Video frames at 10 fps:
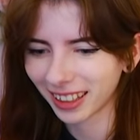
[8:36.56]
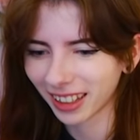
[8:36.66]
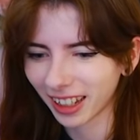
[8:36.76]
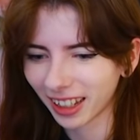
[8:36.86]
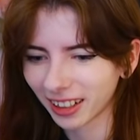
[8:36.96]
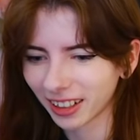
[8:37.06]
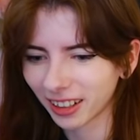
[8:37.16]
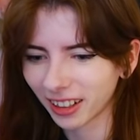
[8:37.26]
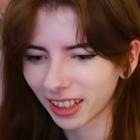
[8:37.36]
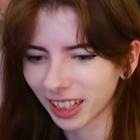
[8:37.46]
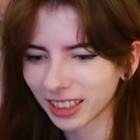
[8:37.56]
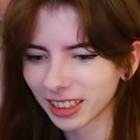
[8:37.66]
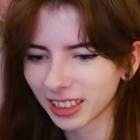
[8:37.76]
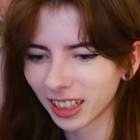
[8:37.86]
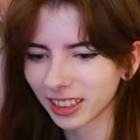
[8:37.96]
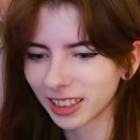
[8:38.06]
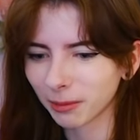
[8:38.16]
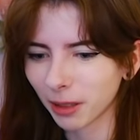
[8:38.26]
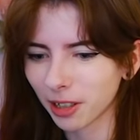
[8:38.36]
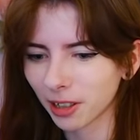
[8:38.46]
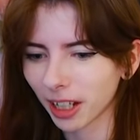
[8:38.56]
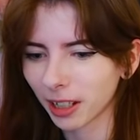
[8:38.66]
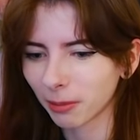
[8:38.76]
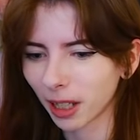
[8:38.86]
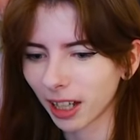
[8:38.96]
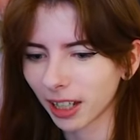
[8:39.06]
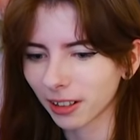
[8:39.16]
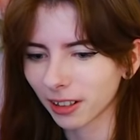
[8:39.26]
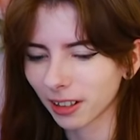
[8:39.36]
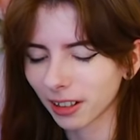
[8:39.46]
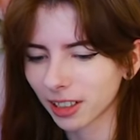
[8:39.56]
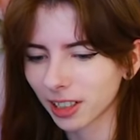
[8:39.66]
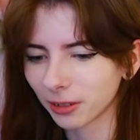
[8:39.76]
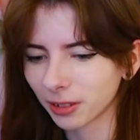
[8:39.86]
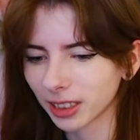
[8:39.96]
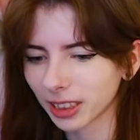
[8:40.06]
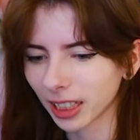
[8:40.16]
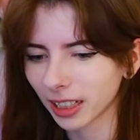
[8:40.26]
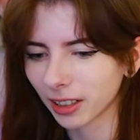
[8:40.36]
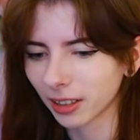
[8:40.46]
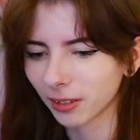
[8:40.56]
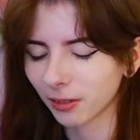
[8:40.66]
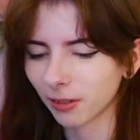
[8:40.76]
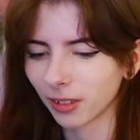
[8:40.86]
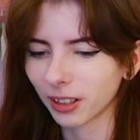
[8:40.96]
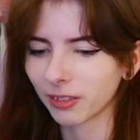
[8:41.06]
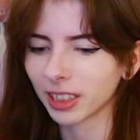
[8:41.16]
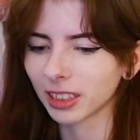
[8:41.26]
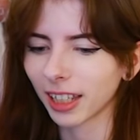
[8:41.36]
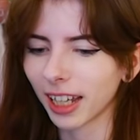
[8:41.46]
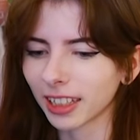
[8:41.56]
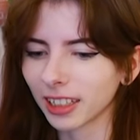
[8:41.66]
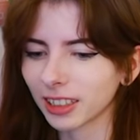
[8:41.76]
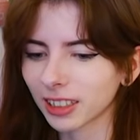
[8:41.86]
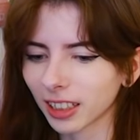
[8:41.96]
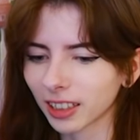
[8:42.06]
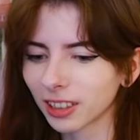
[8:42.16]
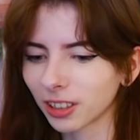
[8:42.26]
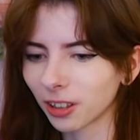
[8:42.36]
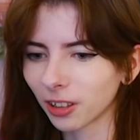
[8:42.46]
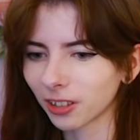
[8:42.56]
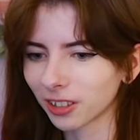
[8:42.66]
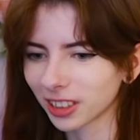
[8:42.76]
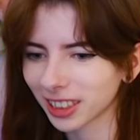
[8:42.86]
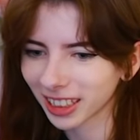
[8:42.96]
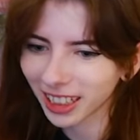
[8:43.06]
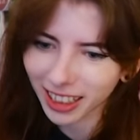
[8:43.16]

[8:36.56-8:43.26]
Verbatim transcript: that I guess I see Measurehead behind her. She was like one of his lackeys, like his girls.